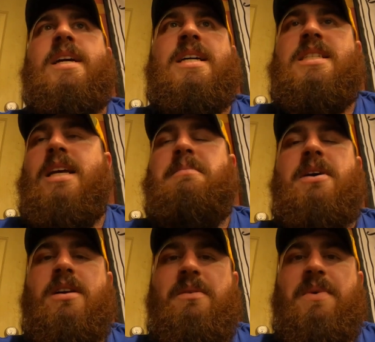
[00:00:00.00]
I said,
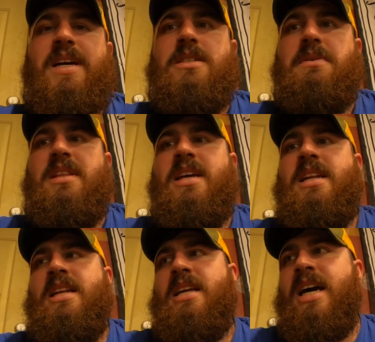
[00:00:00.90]
parted ways with
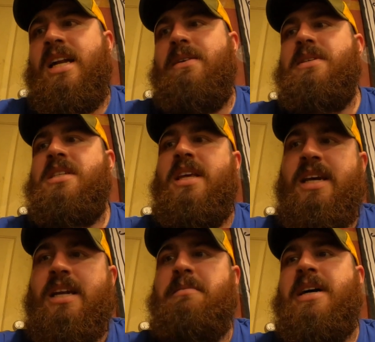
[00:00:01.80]
it and kind of was
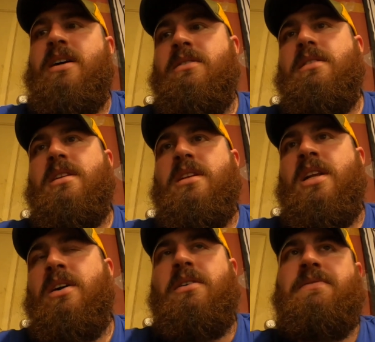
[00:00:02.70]
thinking about,
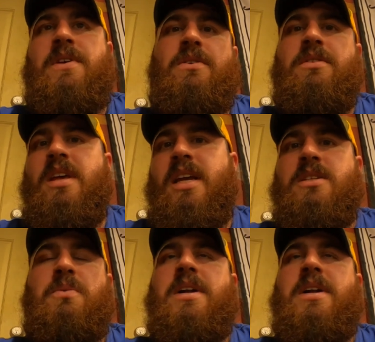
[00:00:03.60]
a few things.